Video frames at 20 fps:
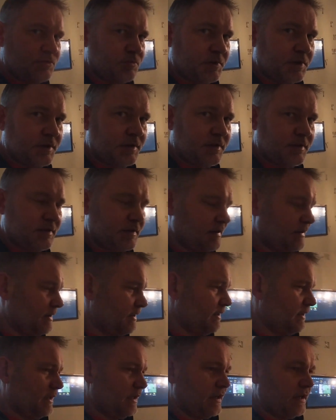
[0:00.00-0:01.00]
is weird.
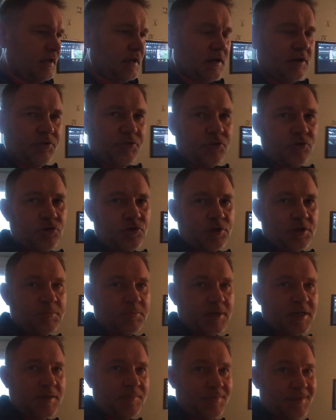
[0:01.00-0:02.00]
I thought you
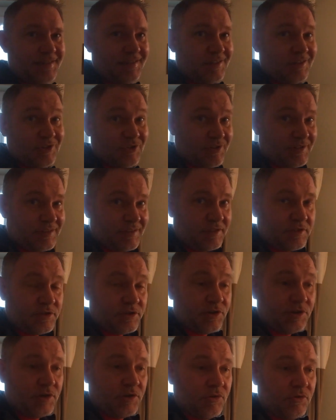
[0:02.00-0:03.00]
might be interested
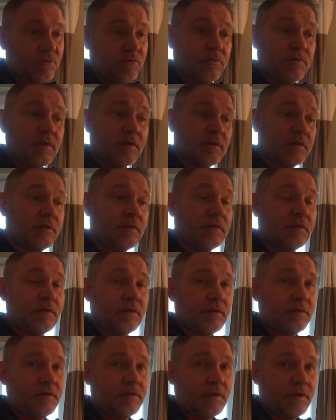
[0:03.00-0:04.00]
to know
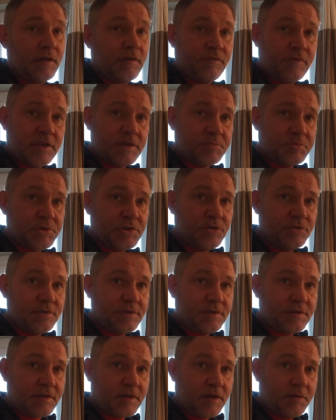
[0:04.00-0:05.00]
if this
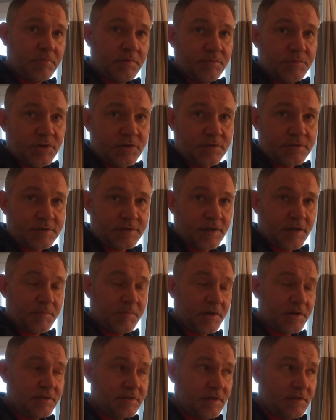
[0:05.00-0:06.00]
produces carbon monoxide,
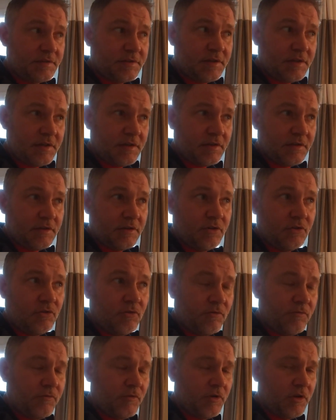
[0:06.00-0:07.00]
because I've seen an
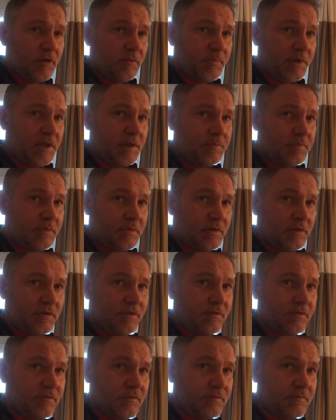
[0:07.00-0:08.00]
awful lot of people
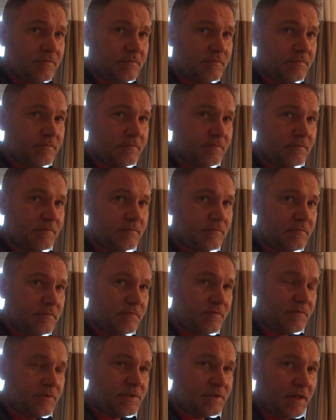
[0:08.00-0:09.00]
on
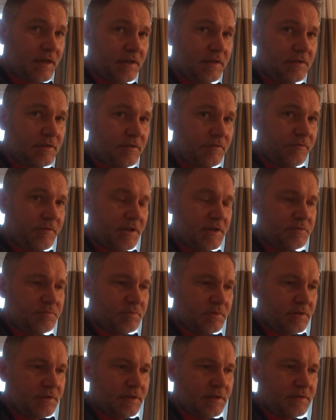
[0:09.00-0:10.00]
sites,
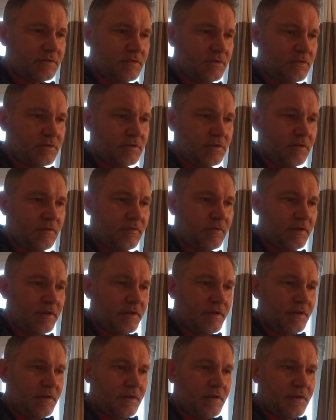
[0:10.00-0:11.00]
Facebook, that sort of
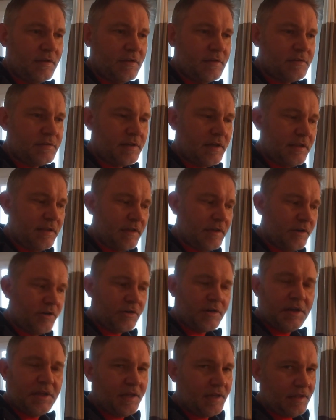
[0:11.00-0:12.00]
stuff, saying they're not
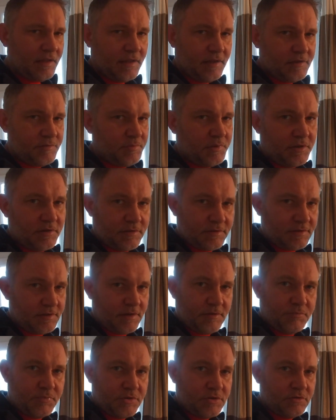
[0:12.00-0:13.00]
going to get these because
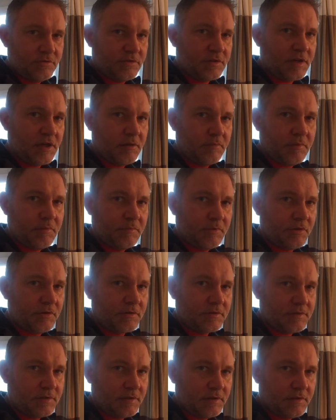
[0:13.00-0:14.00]
they produce carbon
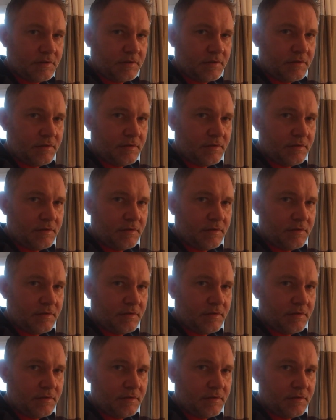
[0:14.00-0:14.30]
monoxide.